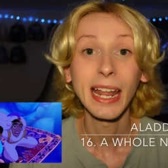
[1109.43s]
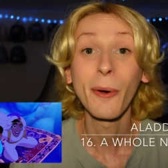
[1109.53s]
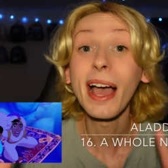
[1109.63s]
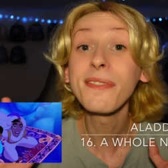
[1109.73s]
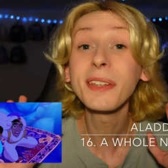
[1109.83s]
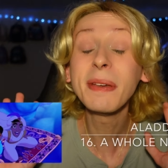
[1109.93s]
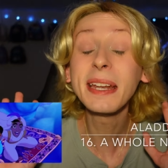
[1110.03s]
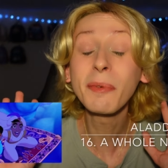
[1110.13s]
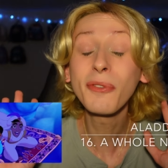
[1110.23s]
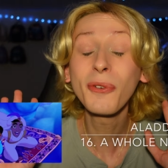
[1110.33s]
Now, I've
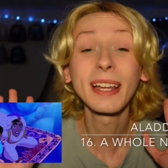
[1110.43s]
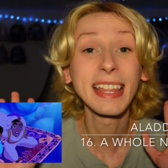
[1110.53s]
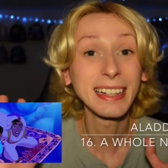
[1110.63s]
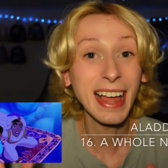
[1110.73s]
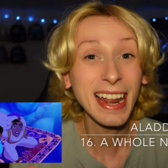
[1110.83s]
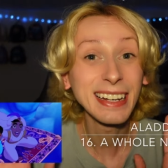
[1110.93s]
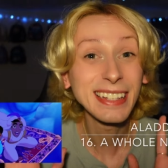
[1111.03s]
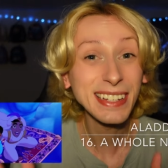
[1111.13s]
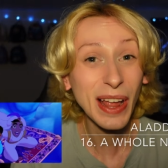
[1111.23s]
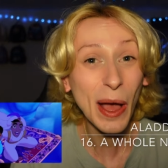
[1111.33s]
admitted before that Aladdin
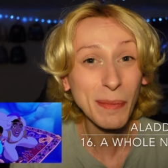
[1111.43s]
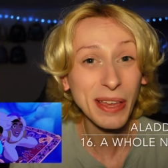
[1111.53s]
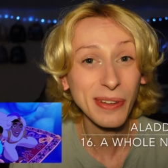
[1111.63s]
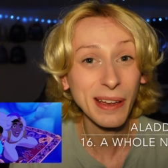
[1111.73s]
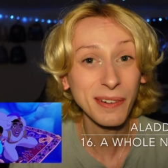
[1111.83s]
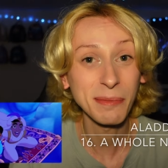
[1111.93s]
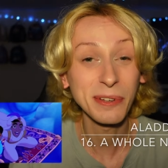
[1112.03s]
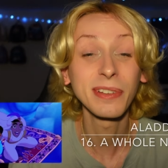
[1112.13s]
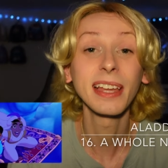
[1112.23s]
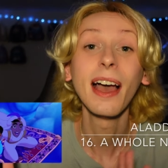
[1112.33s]
is not my favorite
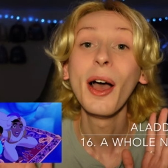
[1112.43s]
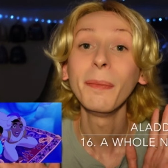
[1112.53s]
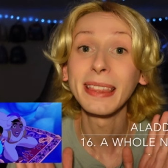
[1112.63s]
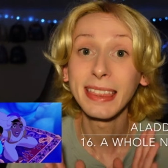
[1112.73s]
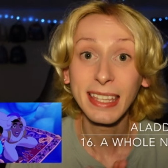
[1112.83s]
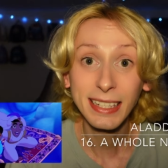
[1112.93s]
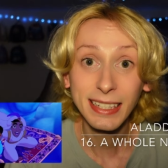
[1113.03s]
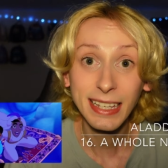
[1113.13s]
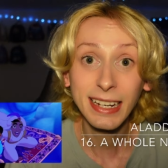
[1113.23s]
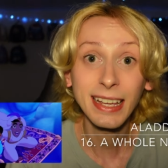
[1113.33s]
movie, but this
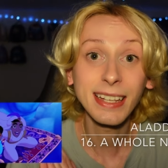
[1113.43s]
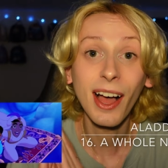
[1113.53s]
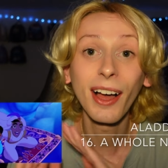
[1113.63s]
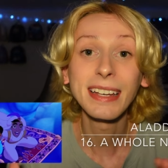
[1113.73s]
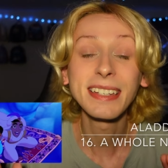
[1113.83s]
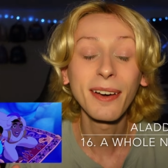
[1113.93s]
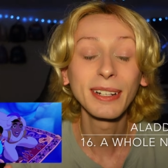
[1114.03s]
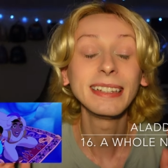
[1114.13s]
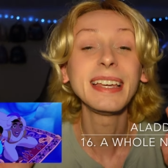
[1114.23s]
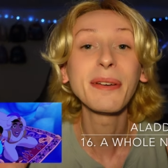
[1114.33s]
scene is
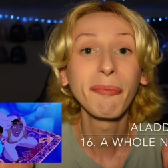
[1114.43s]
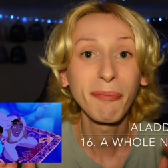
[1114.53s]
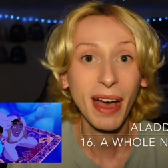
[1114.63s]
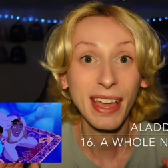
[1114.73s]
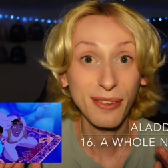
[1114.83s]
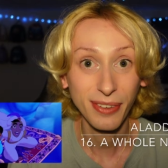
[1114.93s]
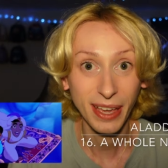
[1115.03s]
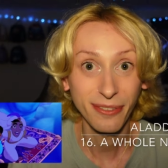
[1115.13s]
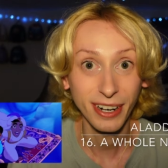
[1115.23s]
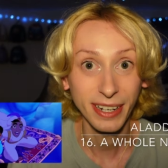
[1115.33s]
undoubtedly my
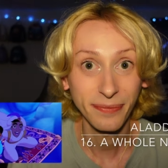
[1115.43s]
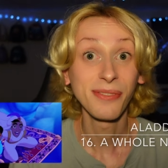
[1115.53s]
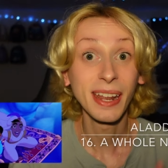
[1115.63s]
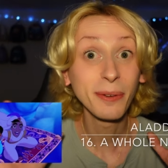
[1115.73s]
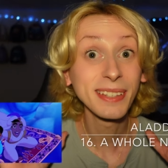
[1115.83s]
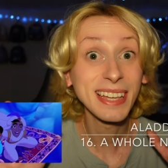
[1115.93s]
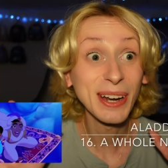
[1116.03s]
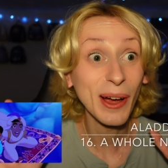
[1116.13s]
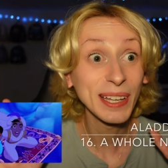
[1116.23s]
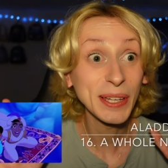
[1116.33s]
favorite. If anyone's
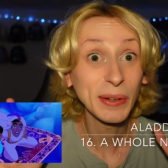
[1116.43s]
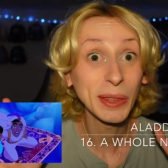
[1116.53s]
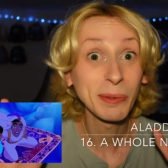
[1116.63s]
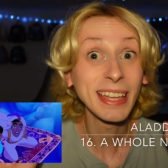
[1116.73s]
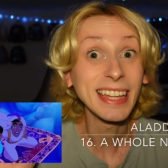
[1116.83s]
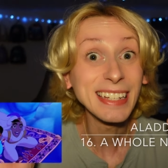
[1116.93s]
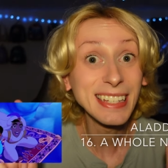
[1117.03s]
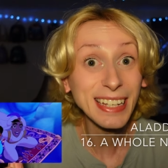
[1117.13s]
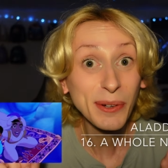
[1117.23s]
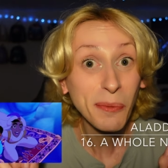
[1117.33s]
gonna argue with me, it
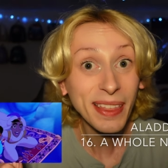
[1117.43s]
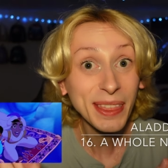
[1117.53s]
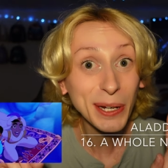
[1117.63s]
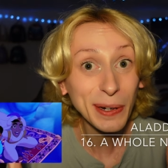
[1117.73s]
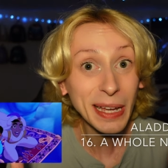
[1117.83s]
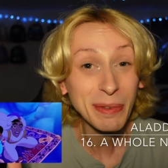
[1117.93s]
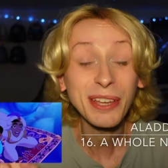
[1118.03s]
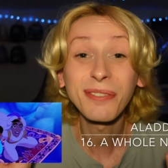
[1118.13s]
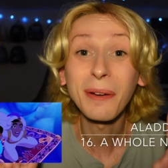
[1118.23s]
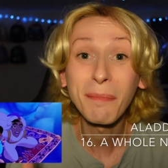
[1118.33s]
did win the
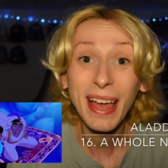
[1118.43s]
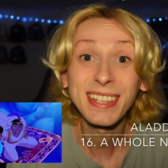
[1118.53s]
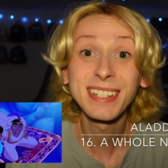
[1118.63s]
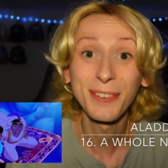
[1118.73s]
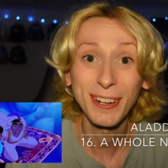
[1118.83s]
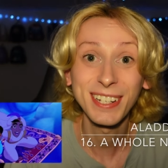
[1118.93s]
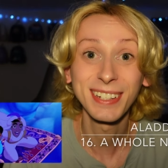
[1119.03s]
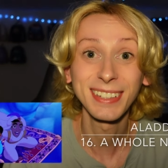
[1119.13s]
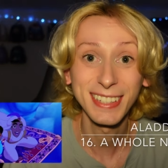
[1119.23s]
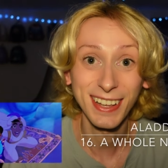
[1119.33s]
Grammy for Best
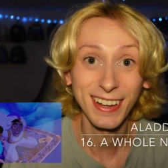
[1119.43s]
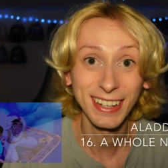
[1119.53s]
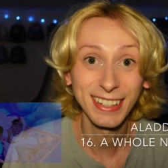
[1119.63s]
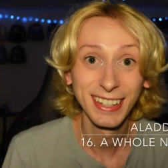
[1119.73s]
Original Song.